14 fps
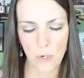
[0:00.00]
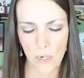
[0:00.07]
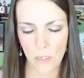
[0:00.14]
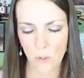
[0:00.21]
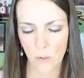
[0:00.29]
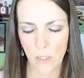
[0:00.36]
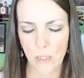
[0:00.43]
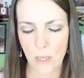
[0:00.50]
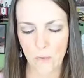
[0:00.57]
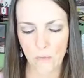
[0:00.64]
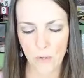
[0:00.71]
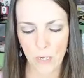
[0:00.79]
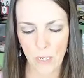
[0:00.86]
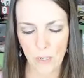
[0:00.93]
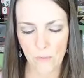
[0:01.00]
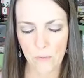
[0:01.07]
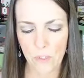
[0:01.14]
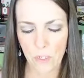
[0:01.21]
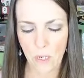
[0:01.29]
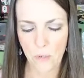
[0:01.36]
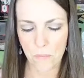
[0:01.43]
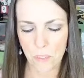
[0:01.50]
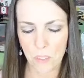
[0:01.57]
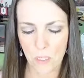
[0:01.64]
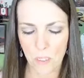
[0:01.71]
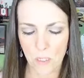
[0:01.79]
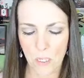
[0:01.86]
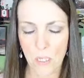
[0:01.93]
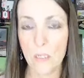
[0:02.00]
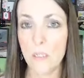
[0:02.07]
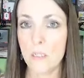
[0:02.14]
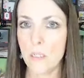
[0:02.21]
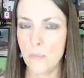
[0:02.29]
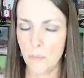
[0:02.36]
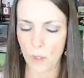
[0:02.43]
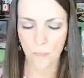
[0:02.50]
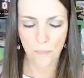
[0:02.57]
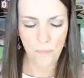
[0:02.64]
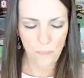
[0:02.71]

and you'll get that free gift sent in December.